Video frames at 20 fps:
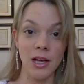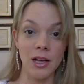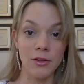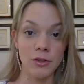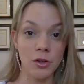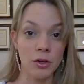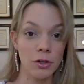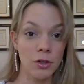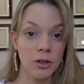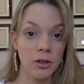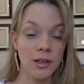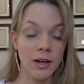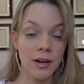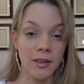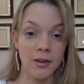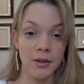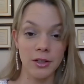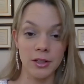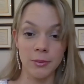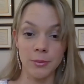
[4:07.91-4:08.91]
not only are
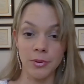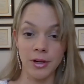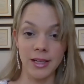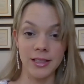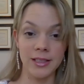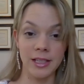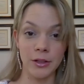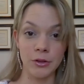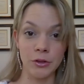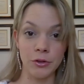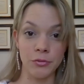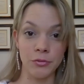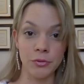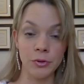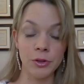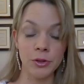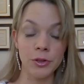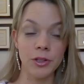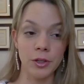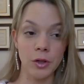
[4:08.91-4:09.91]
they going to break down your
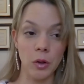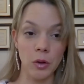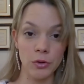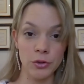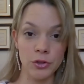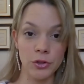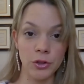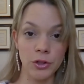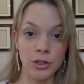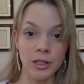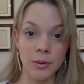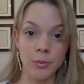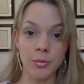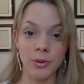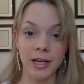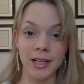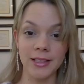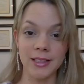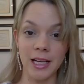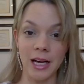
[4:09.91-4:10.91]
food, they're also going to
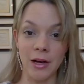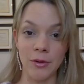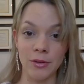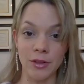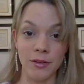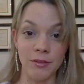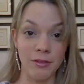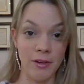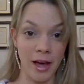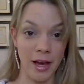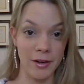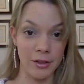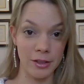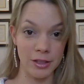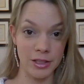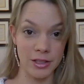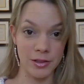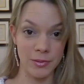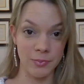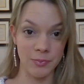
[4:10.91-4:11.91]
break down the
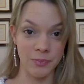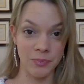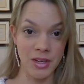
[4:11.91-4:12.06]
virus.